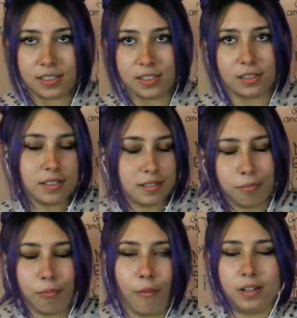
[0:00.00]
He just
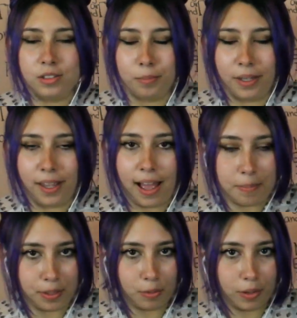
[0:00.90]
wanted to be
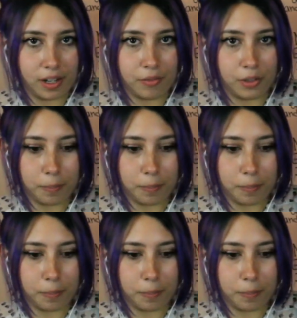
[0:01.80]
happy, whatever.